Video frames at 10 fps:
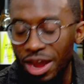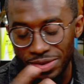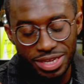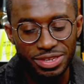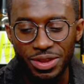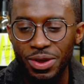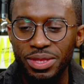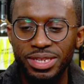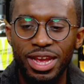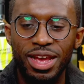conversations all
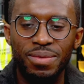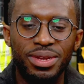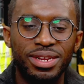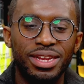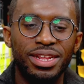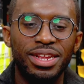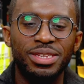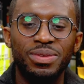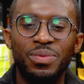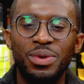the time, and that,
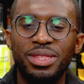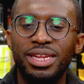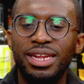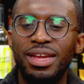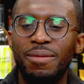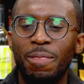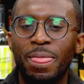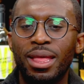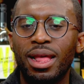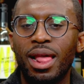that's one thing that
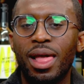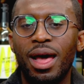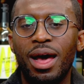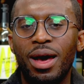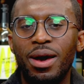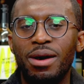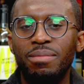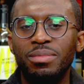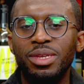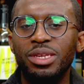um,
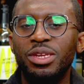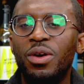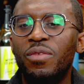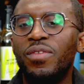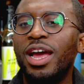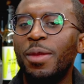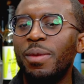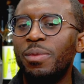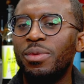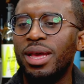you, you don't find
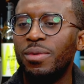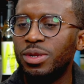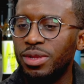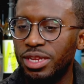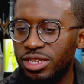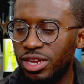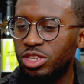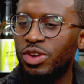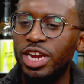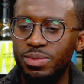people that way. Yeah. It
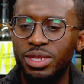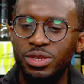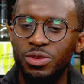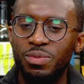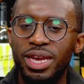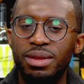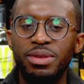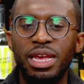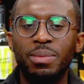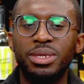attracts me to you, man.
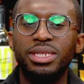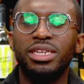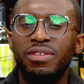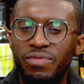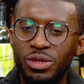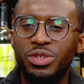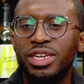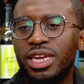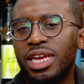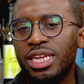Be able to see the
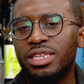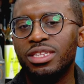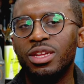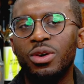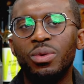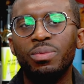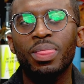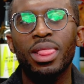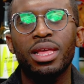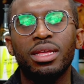future and, yeah. and just know
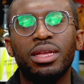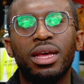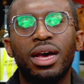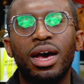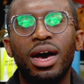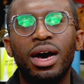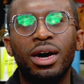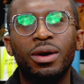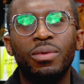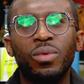
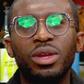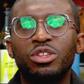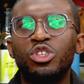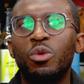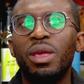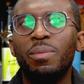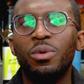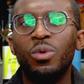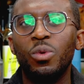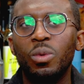um, we are two
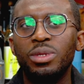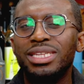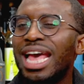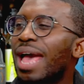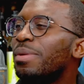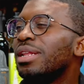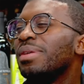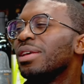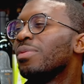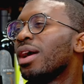people who just happen to
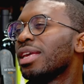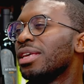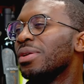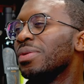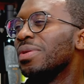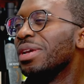be in Rock yeah. Hill. At